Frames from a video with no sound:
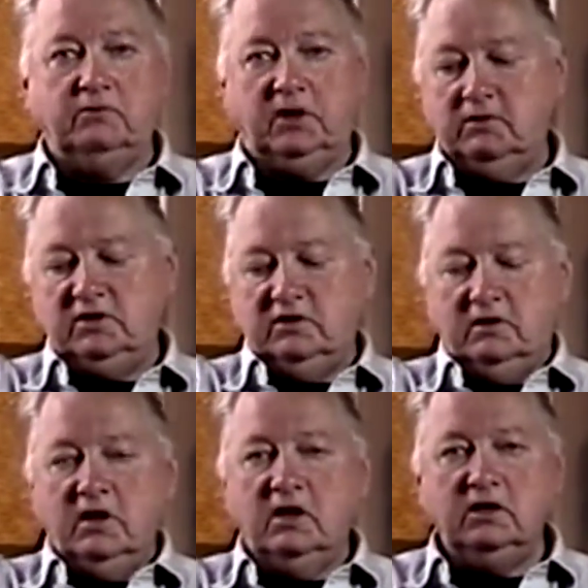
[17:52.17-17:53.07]
there, but I
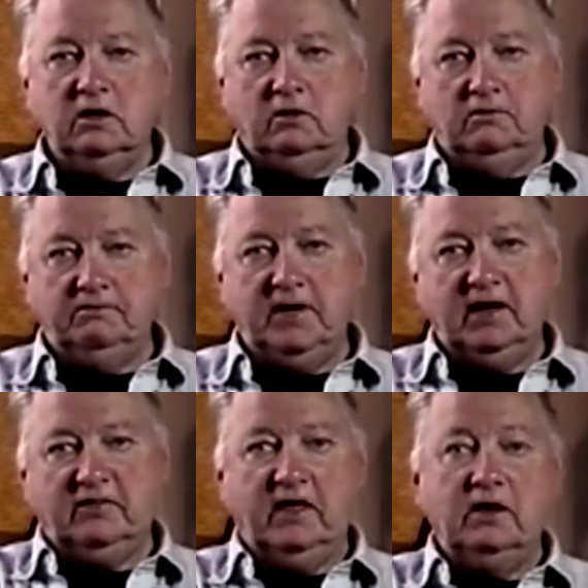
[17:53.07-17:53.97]
mean,
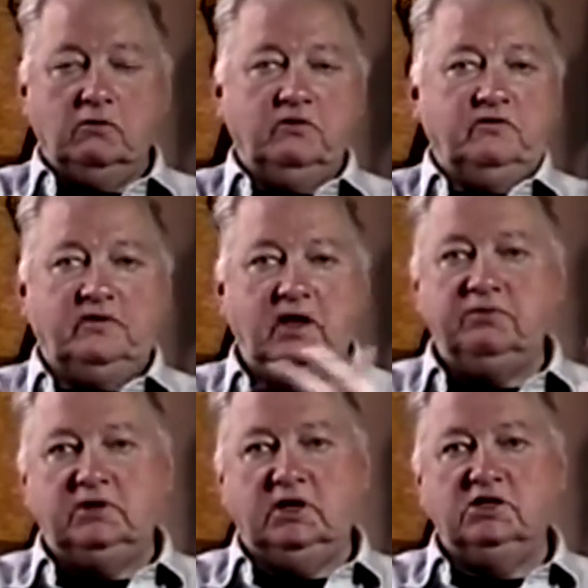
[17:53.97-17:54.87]
back then it was
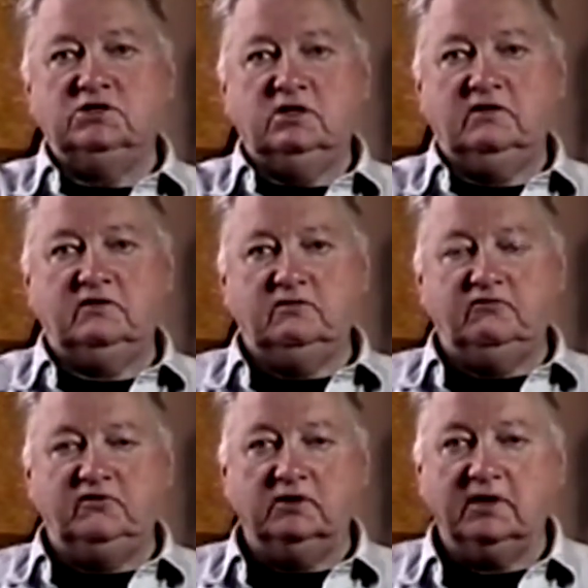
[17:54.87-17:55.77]
amputation. That's a
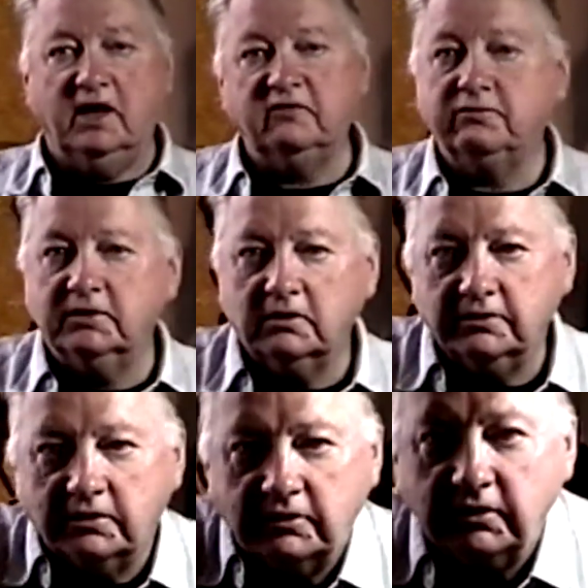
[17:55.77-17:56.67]
field
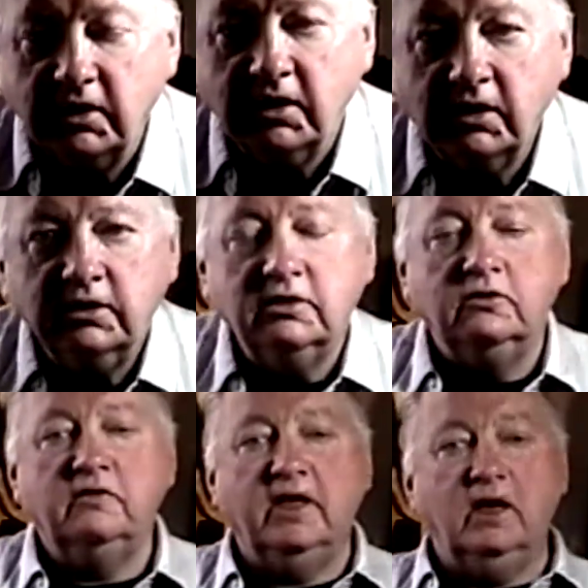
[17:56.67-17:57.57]
hospital, you
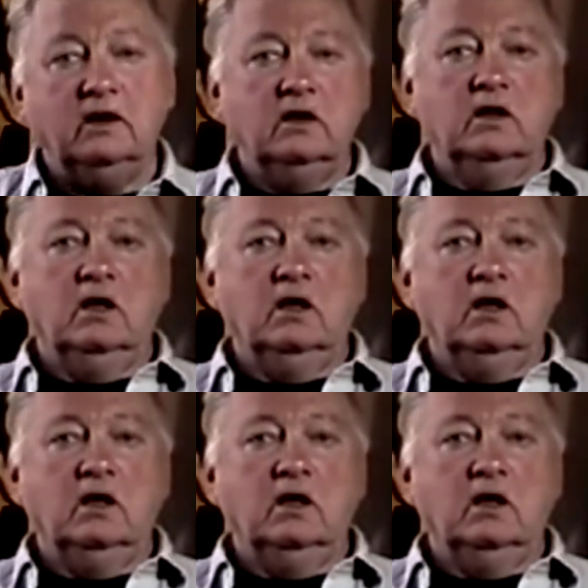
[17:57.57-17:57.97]
do that.